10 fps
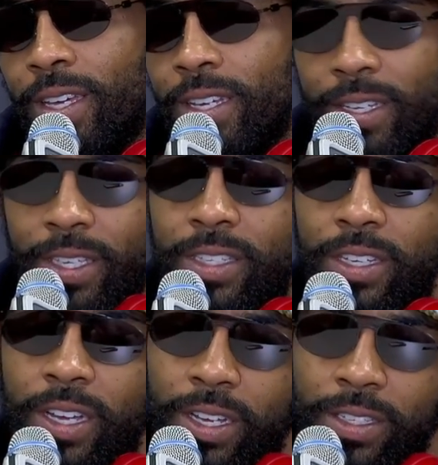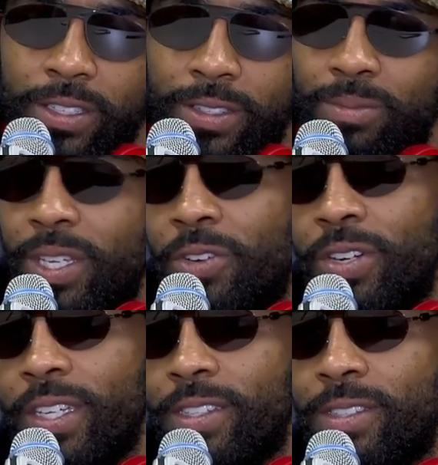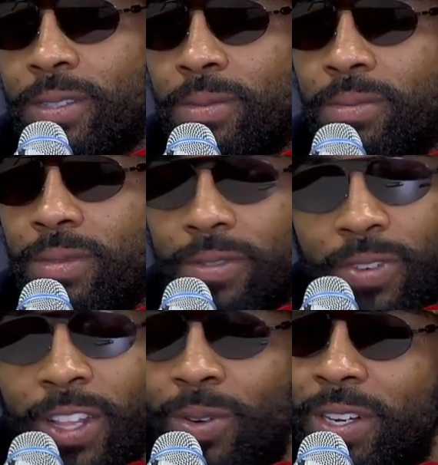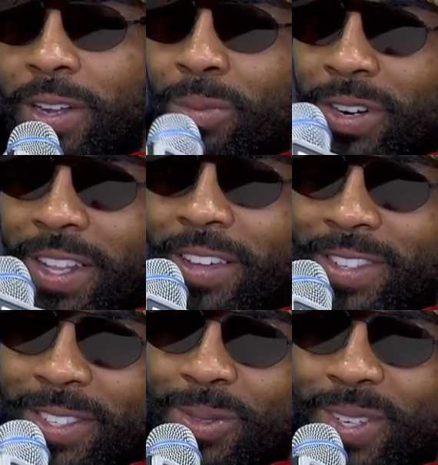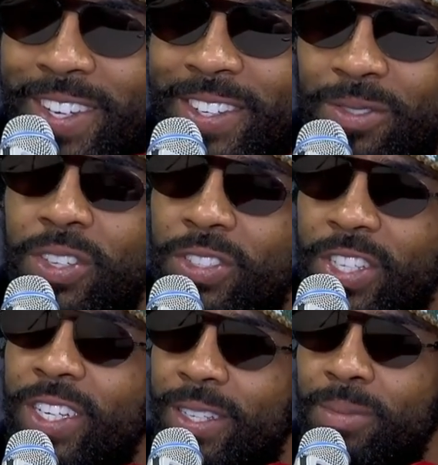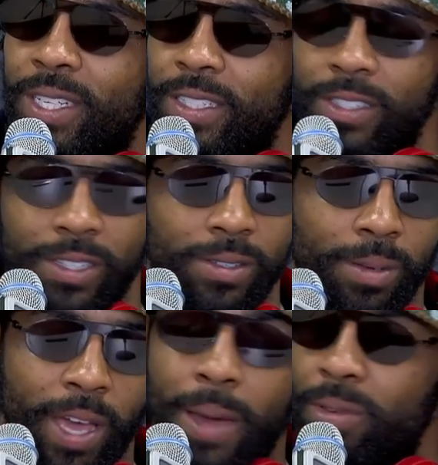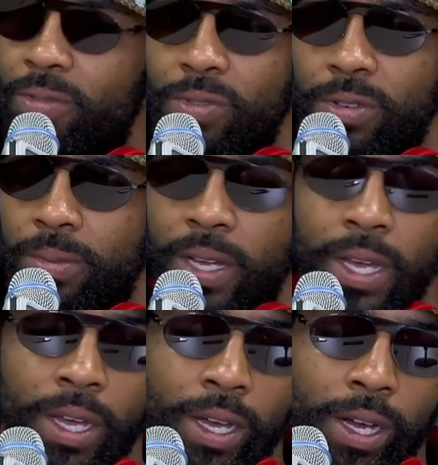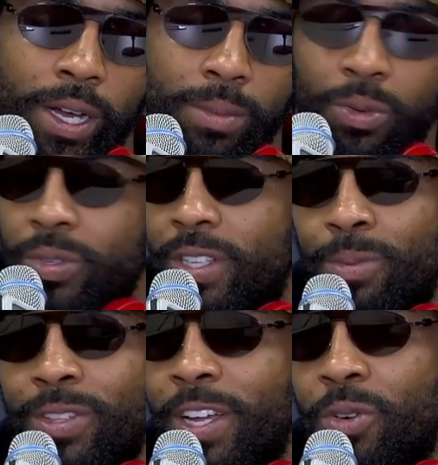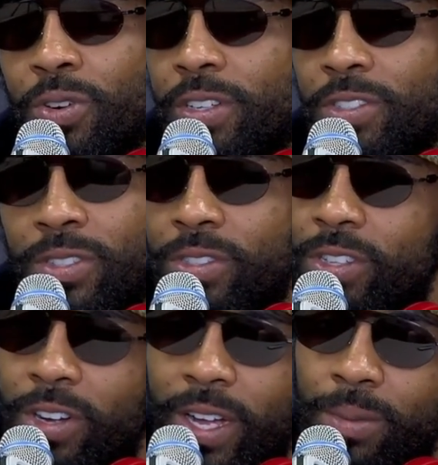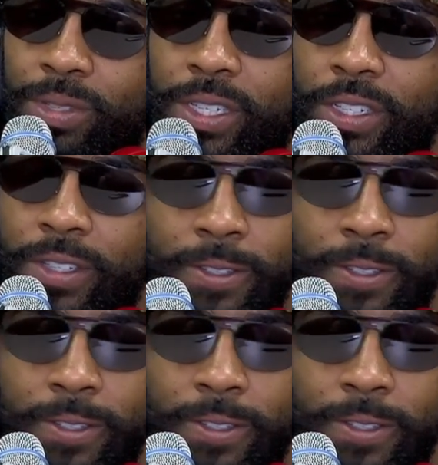against us and me going against him, a fellow at number eleven as well, it feels good, man. So I'm happy for him. Um, but when we step on that court, you know it's all competition.